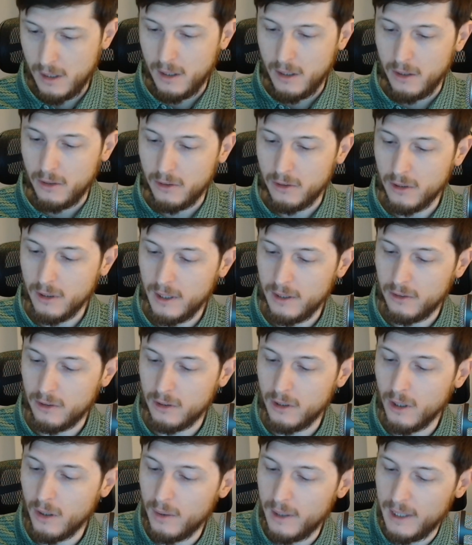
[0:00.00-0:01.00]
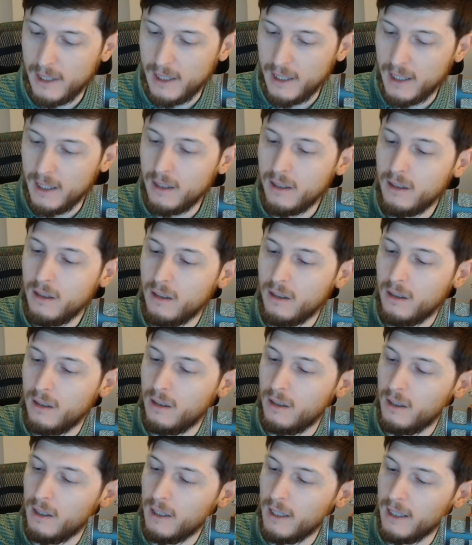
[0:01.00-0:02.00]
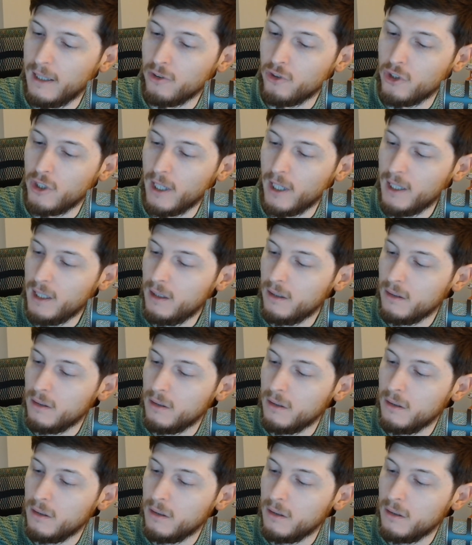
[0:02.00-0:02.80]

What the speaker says: so let's go ahead and check it.